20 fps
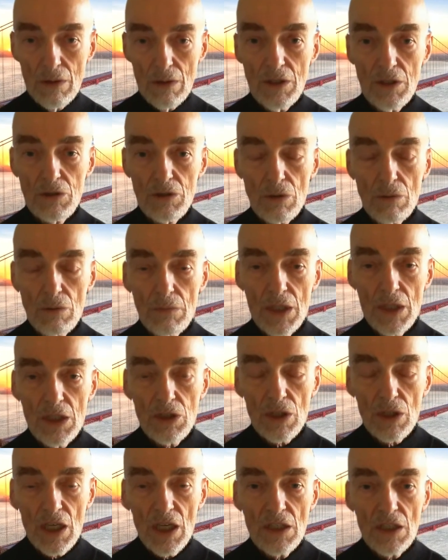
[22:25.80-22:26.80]
interim major
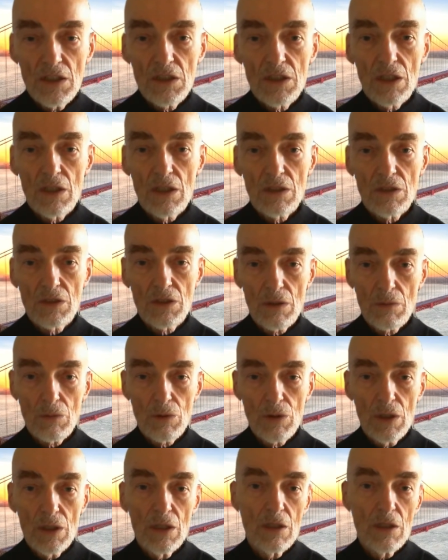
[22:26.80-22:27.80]
case
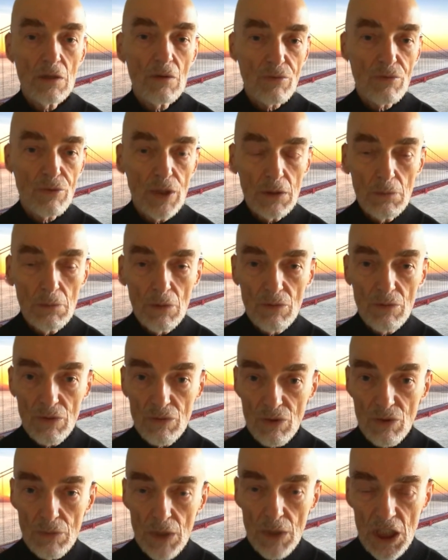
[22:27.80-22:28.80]
summary in a Freedom of
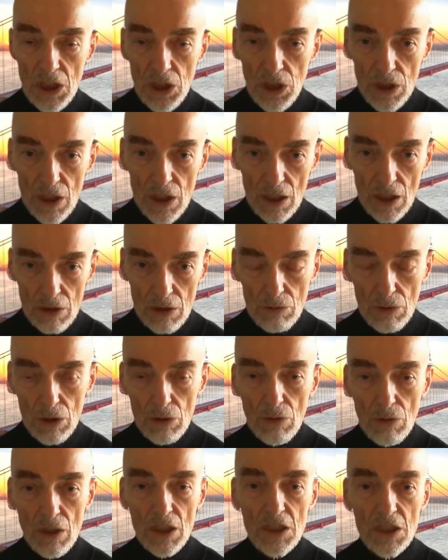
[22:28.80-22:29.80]
Information Act
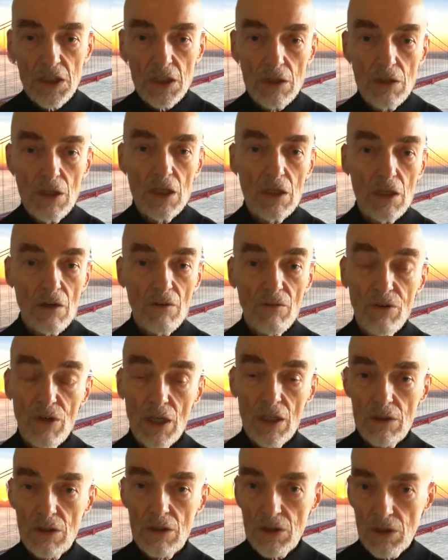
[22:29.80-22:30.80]
request, and then I
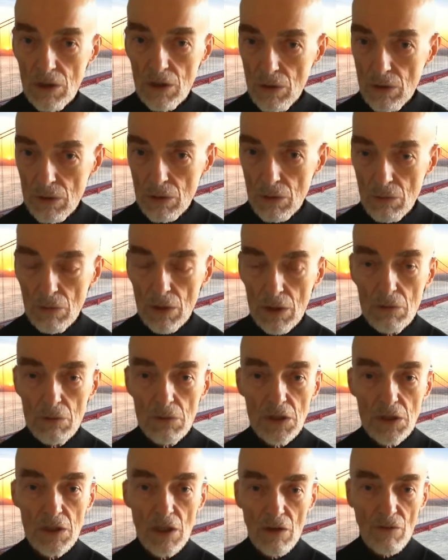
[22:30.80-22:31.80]
filed suit when it
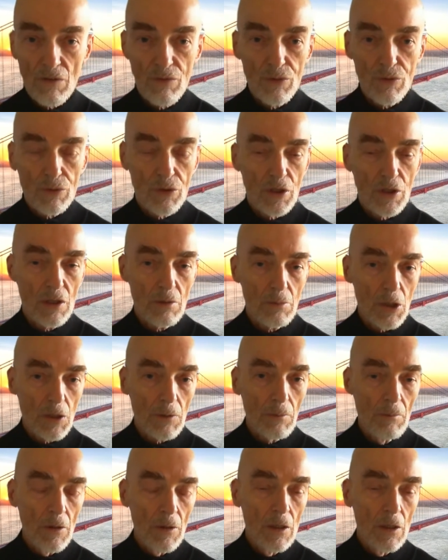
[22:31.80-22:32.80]
was not forthcoming.
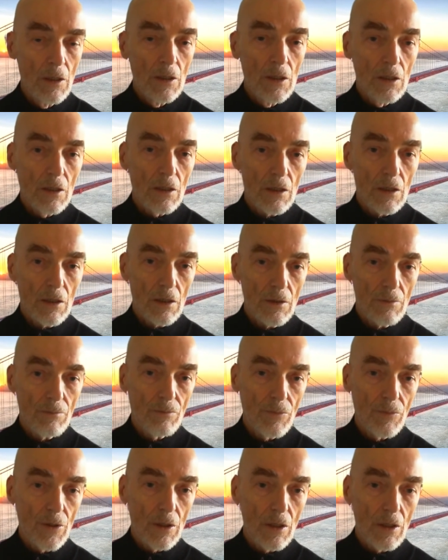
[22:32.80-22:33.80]

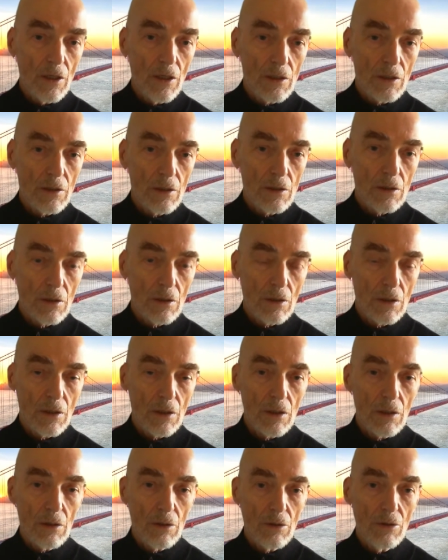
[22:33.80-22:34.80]
And
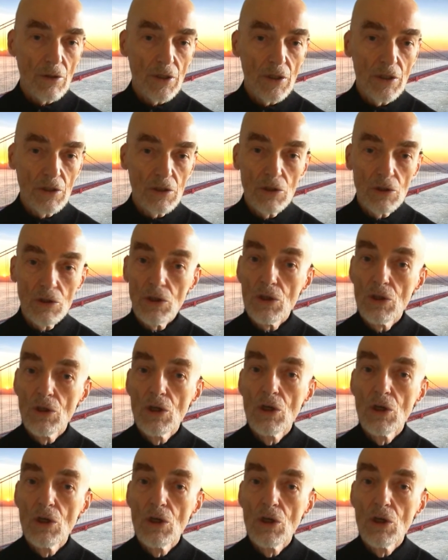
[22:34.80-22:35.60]
in